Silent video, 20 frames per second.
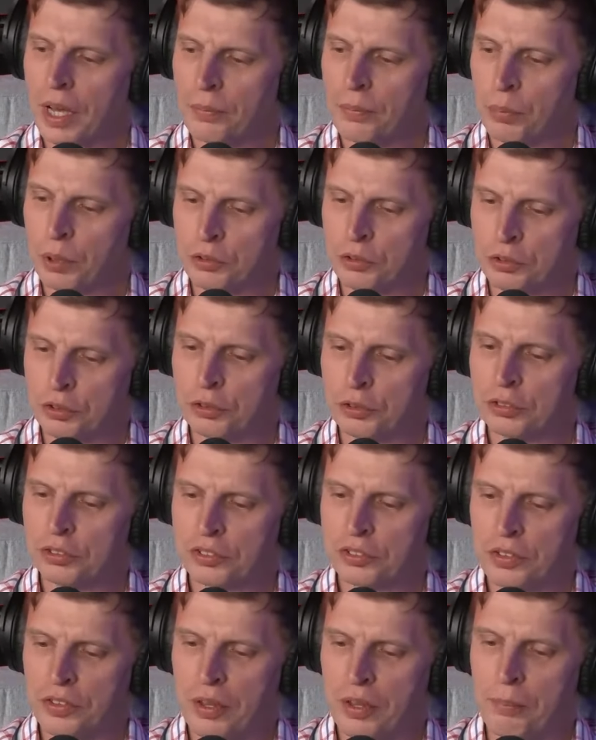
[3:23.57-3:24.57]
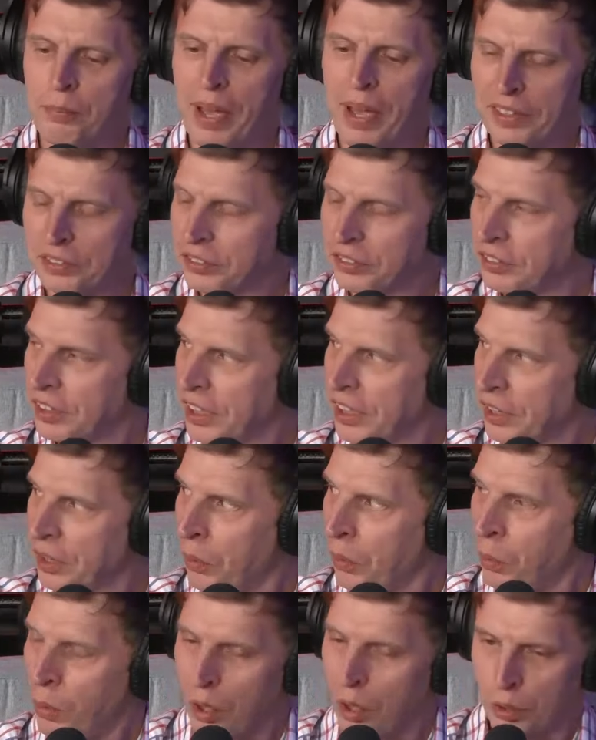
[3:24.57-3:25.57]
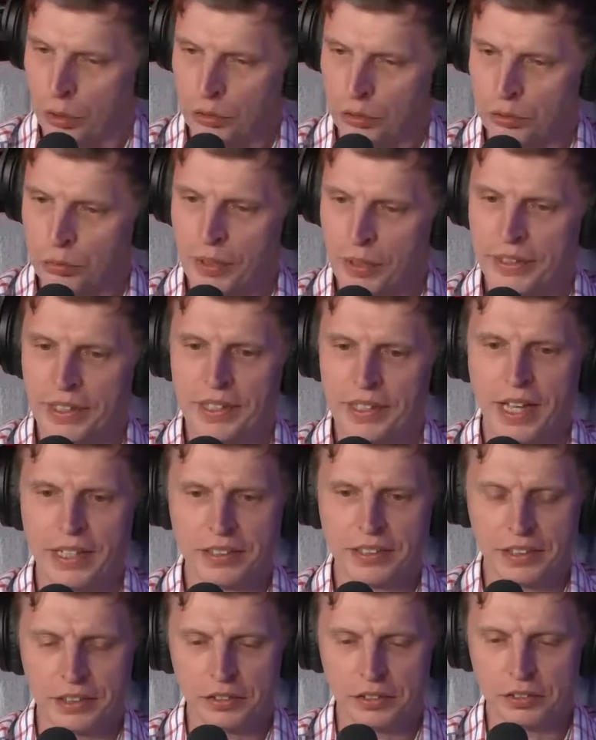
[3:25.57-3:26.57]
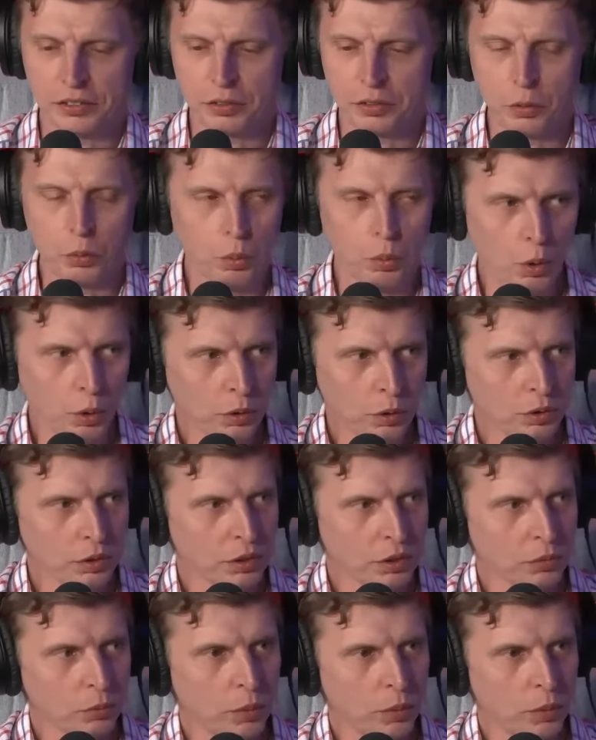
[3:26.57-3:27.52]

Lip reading: produced the best in the world, whether that is wool,